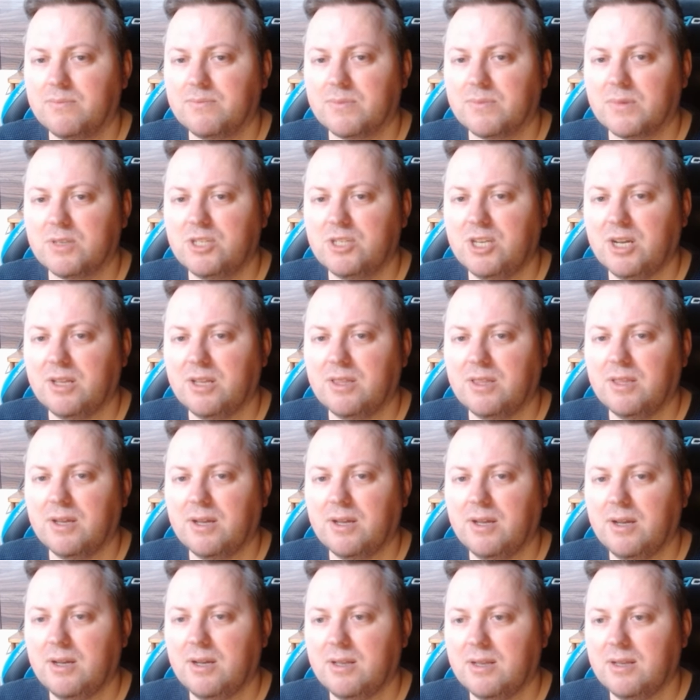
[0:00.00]
check the
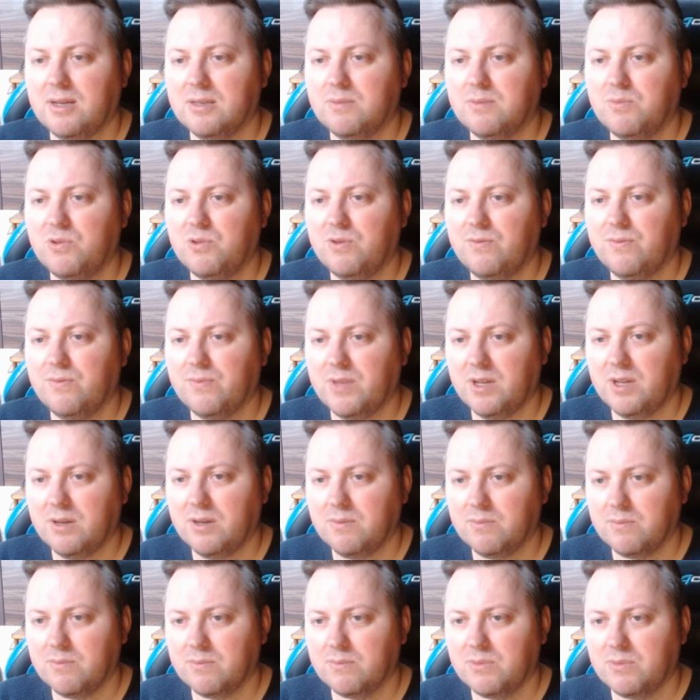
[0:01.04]
king, nice move, yeah,
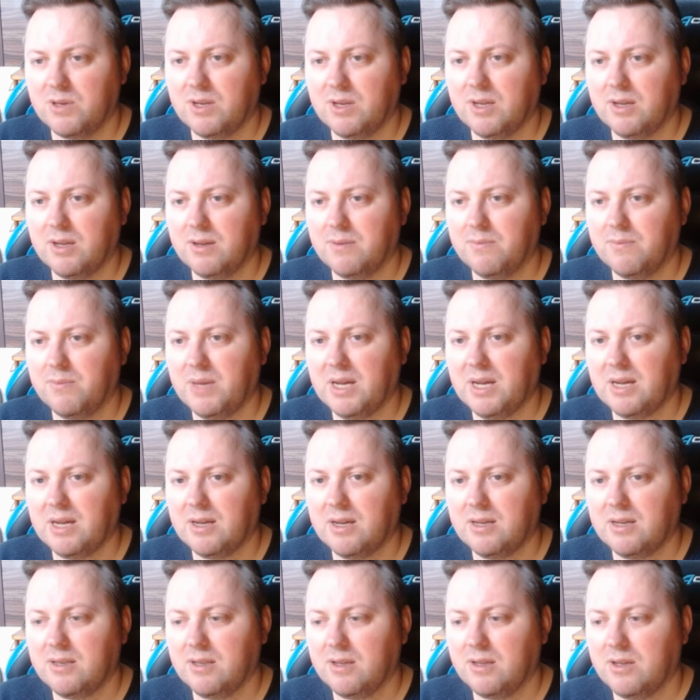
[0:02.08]
bringing him back,
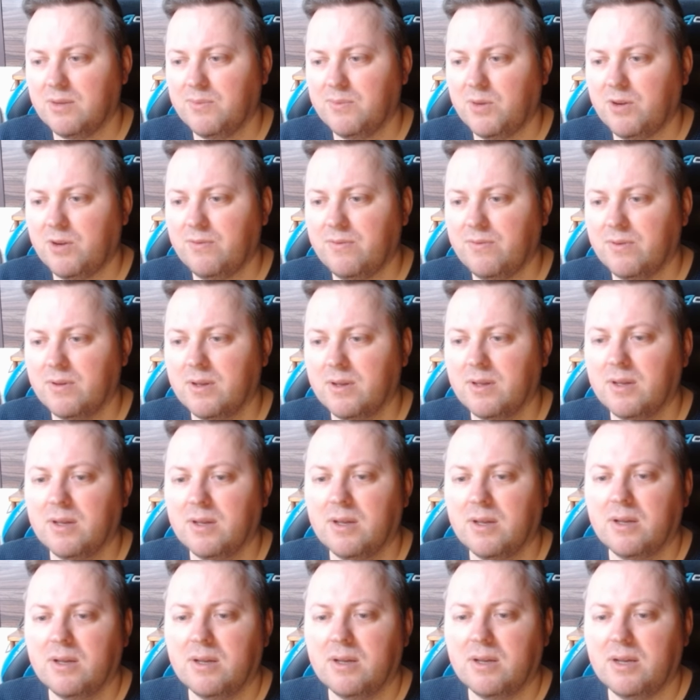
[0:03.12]
cutting him off,
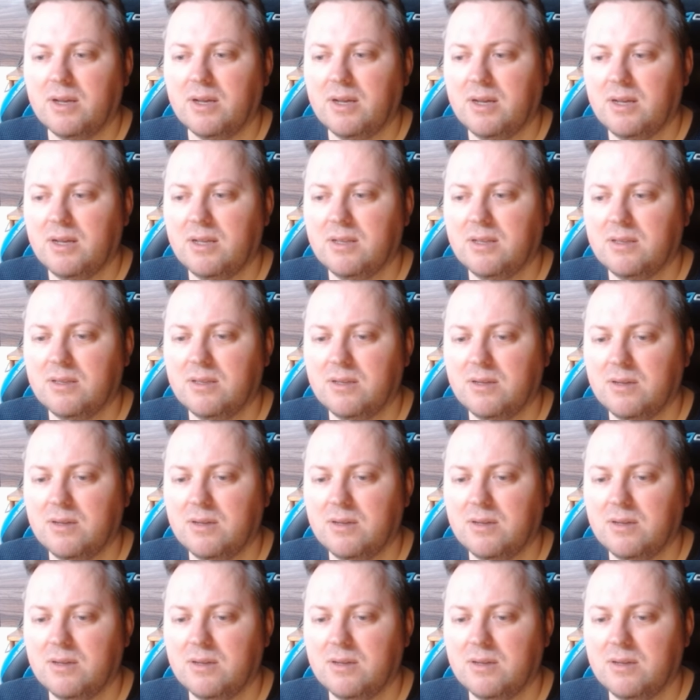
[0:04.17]
and